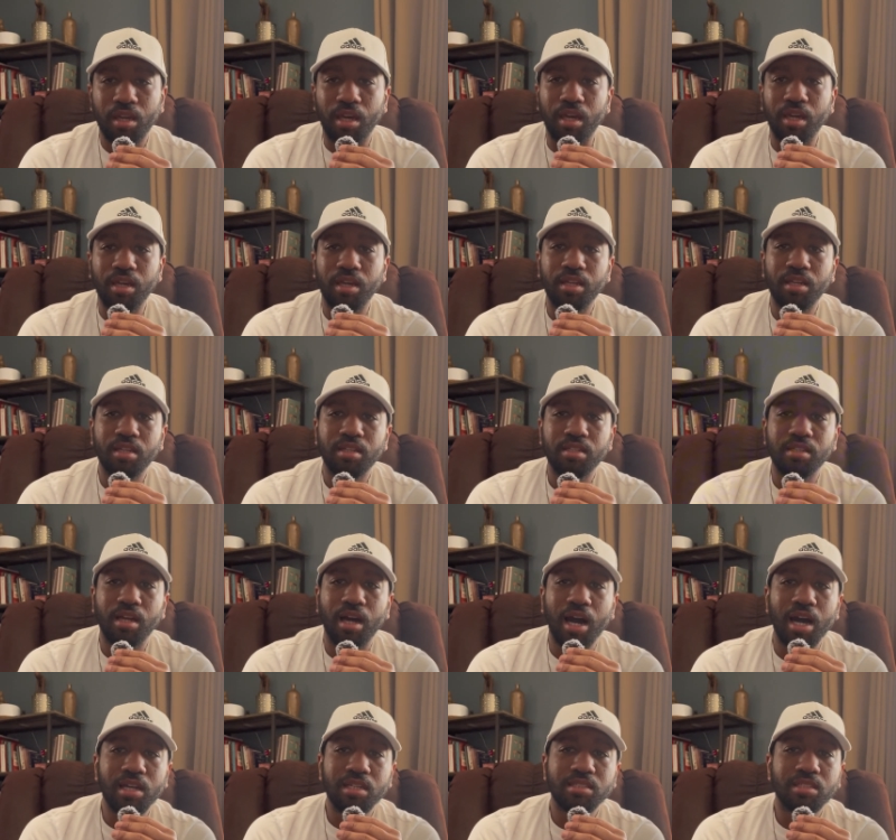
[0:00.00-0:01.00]
And
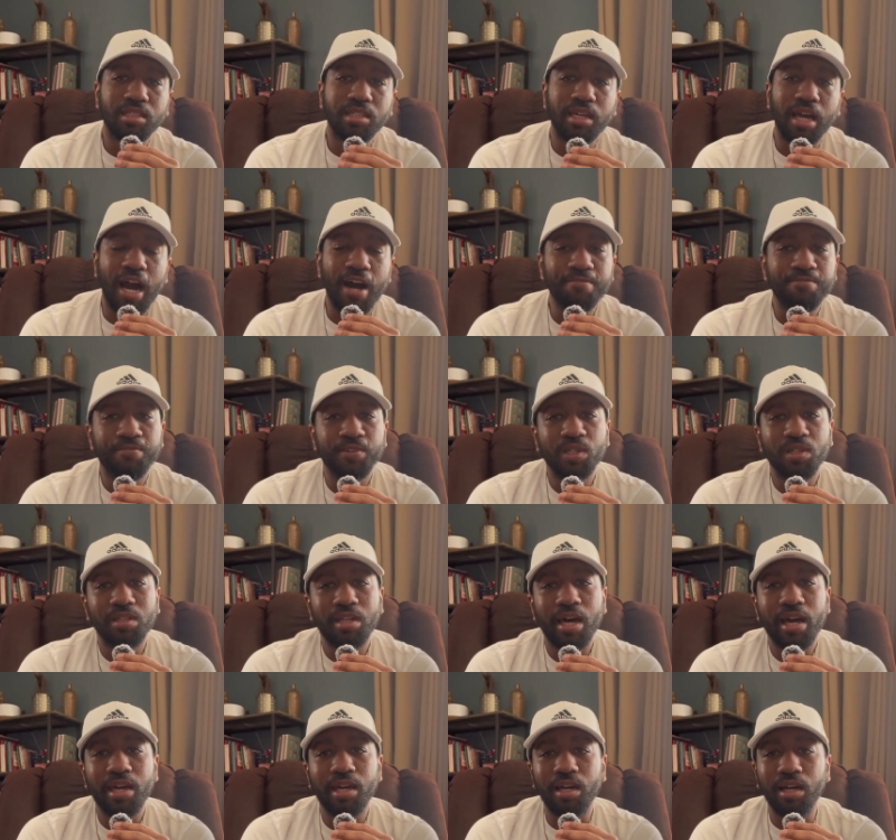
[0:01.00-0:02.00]
honestly, I feel
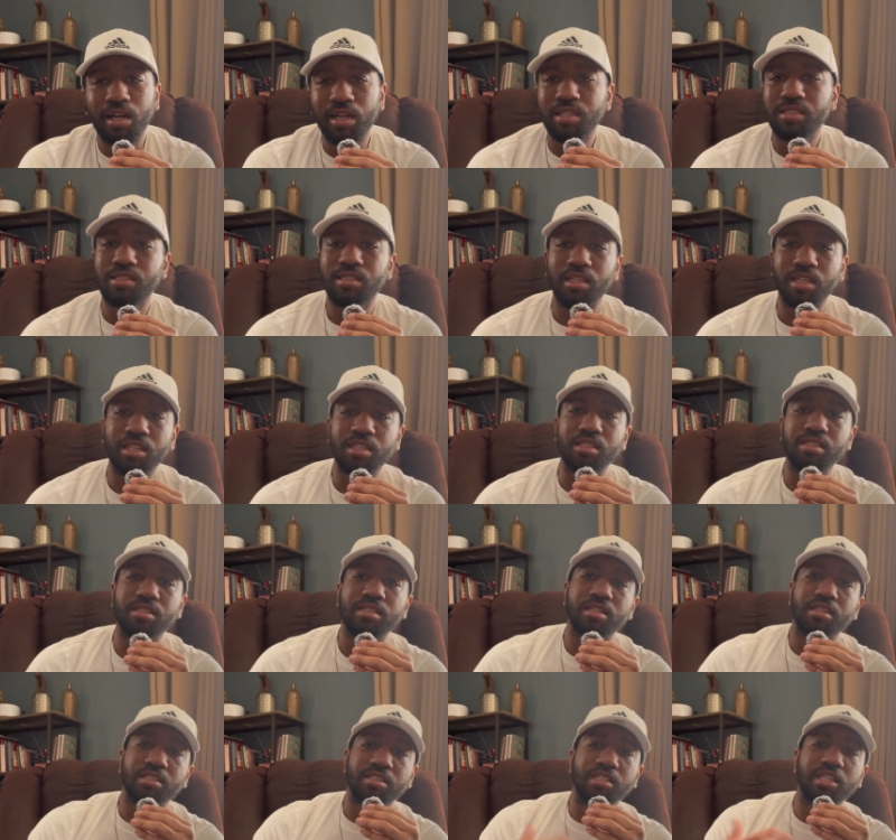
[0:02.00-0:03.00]
like us as
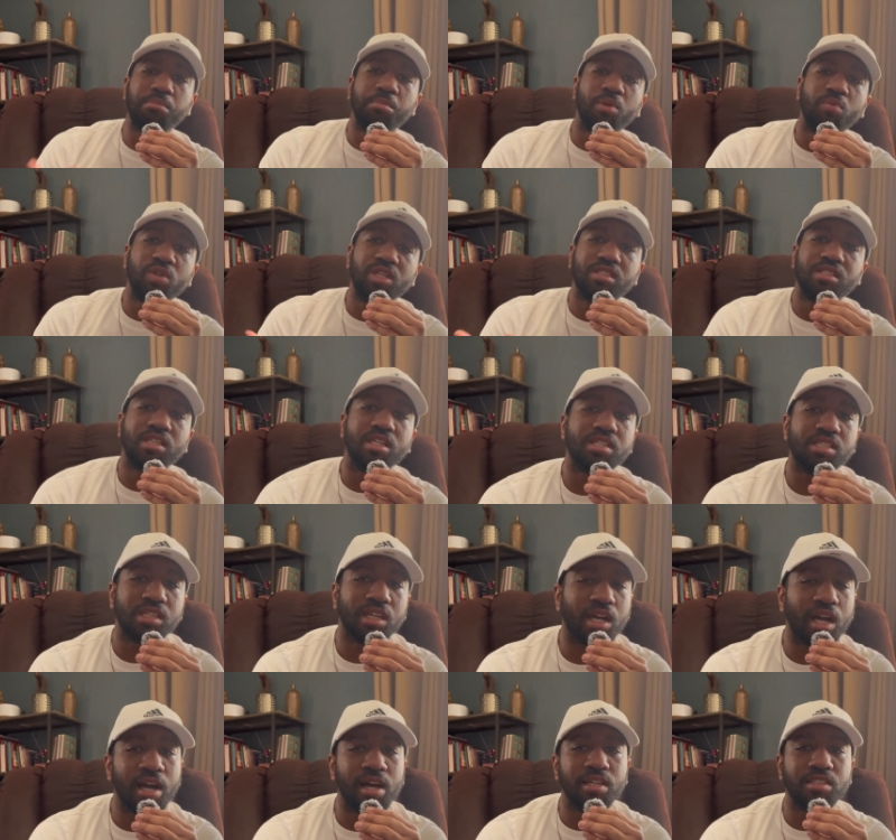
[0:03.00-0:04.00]
semen retention
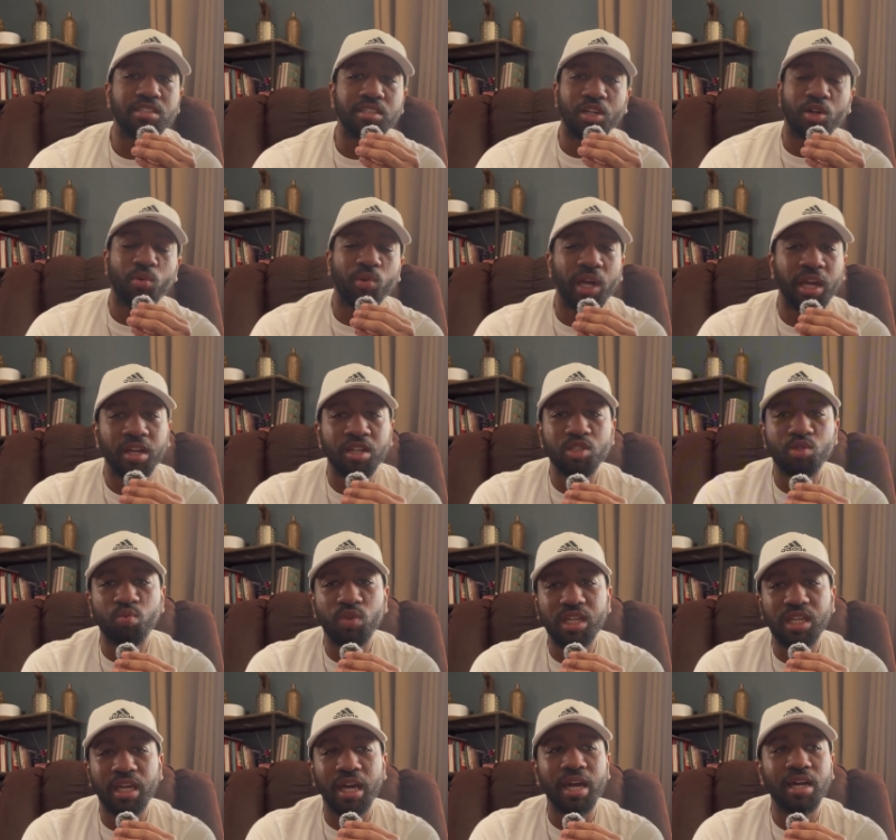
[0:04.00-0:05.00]
content creators, we
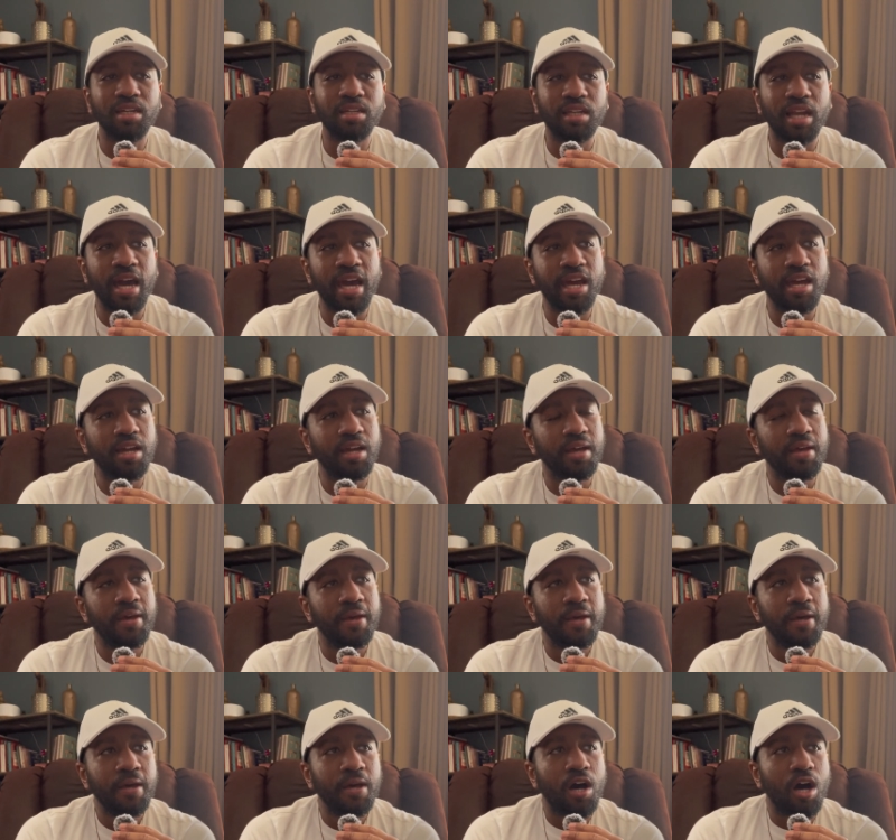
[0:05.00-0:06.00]
kind of like
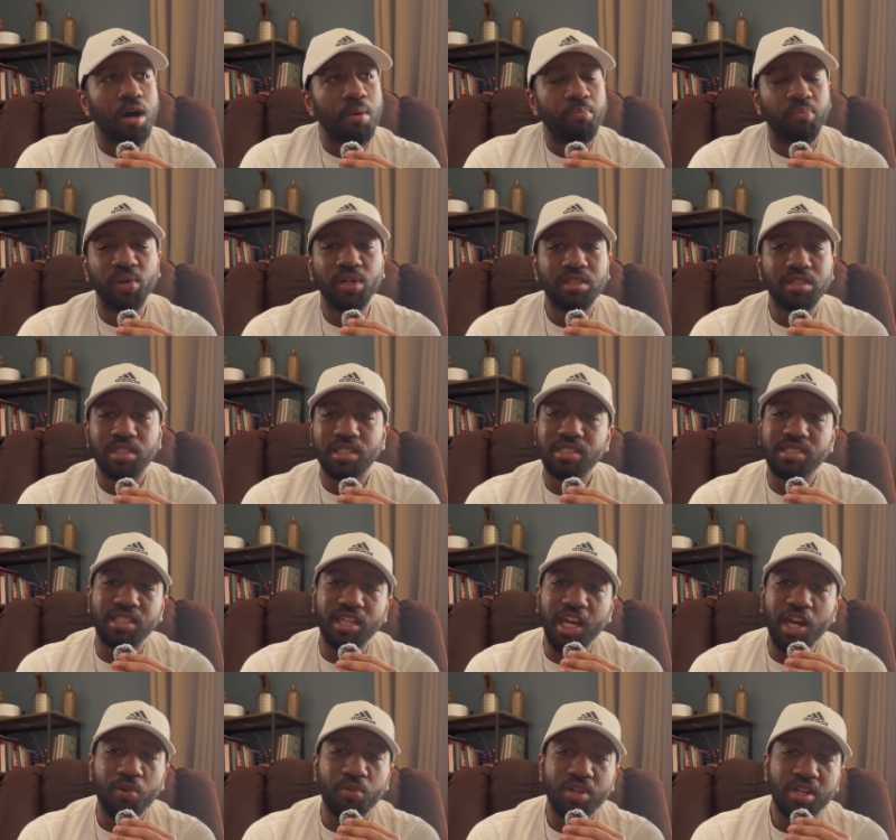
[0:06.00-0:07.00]
put this
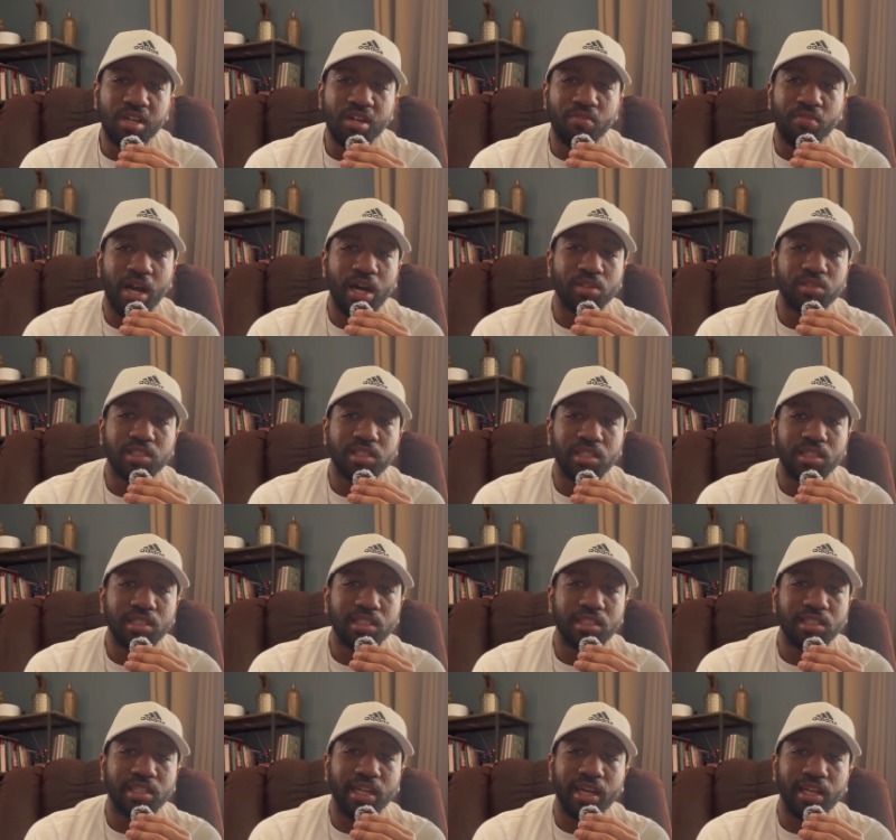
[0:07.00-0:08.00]
narrative out
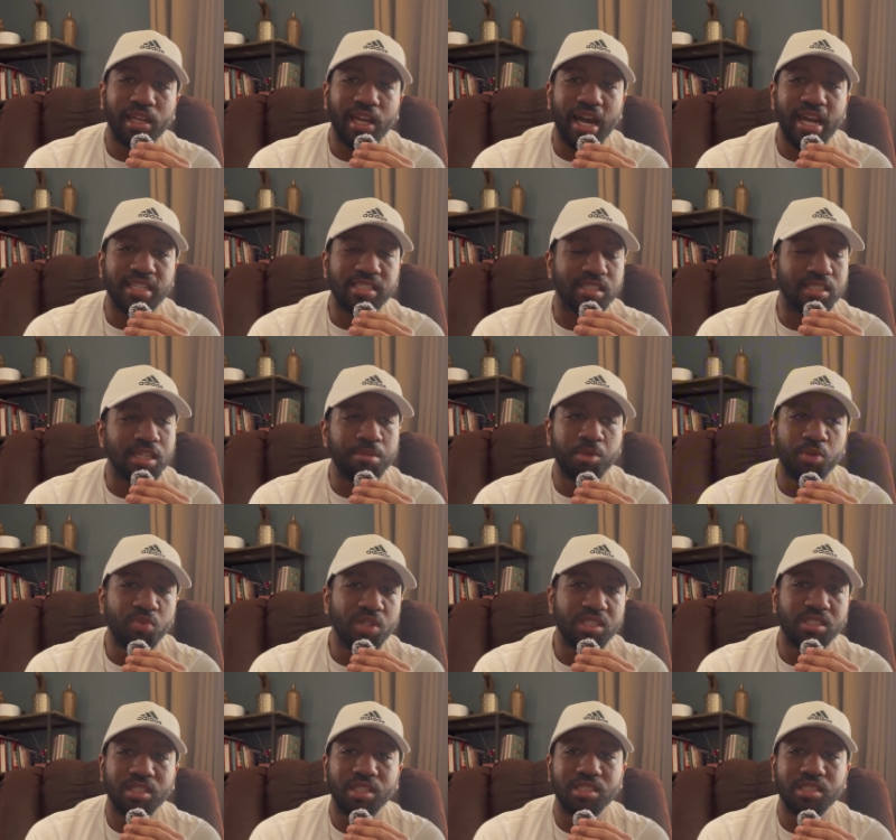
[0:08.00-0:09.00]
there that like semen
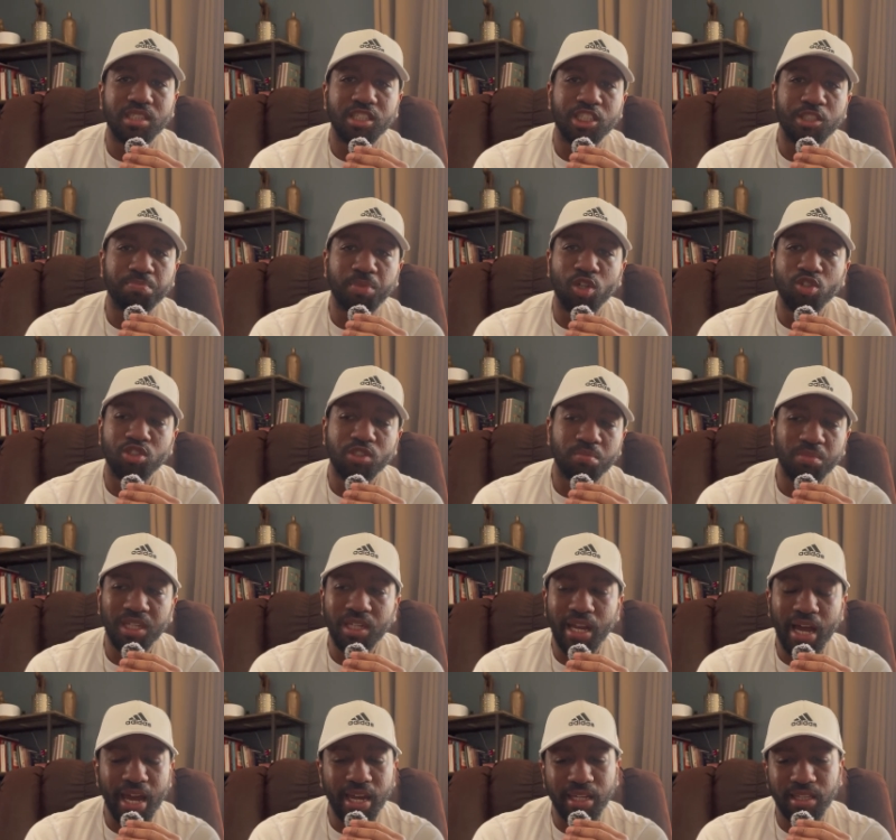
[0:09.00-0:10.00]
retention is supposed to be
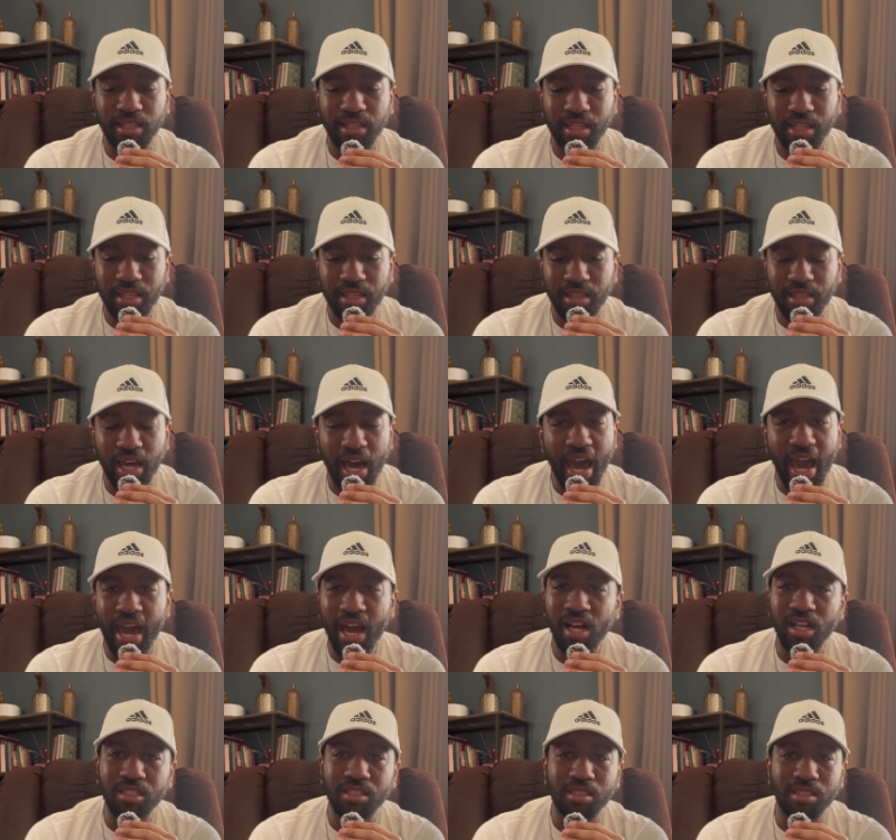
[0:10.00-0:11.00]
like the
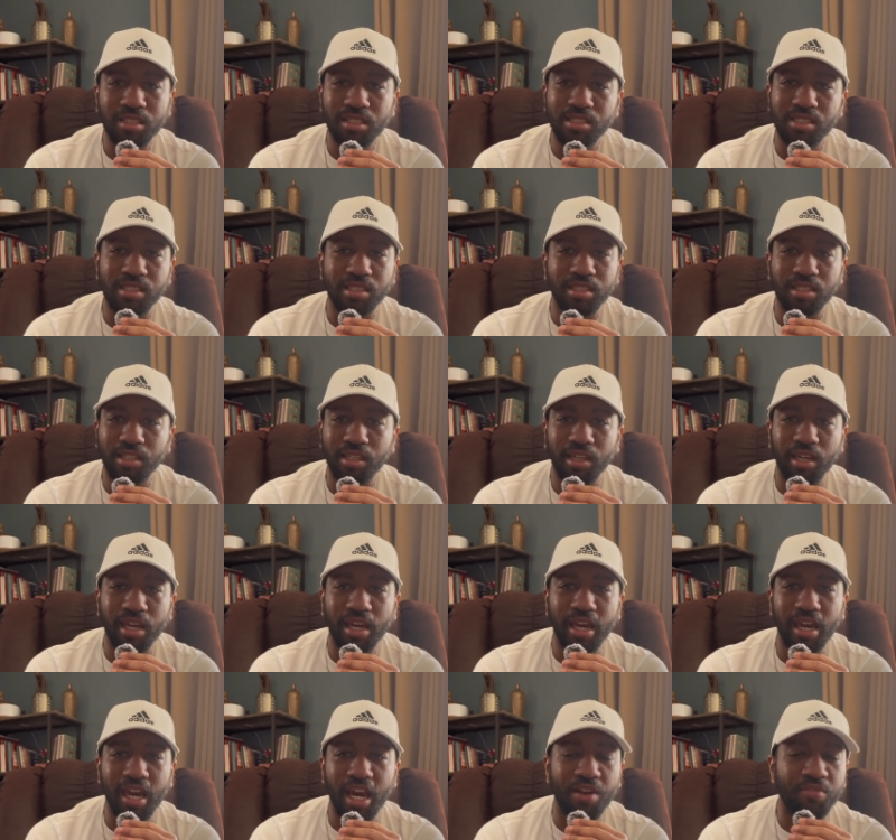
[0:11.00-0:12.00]
answer to
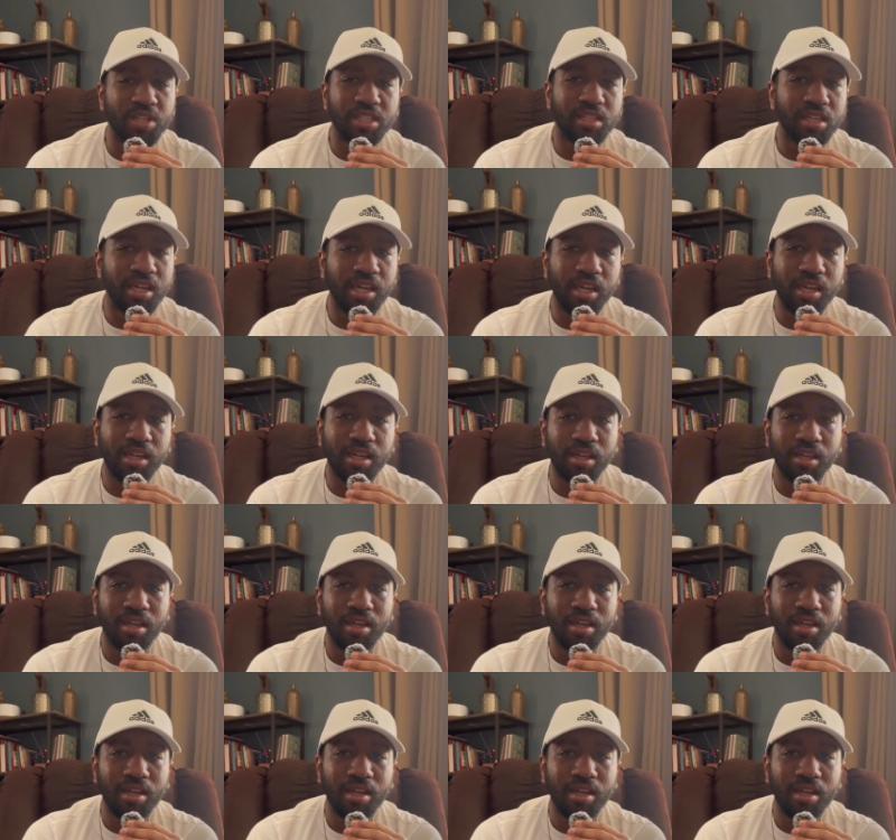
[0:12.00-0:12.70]
everything.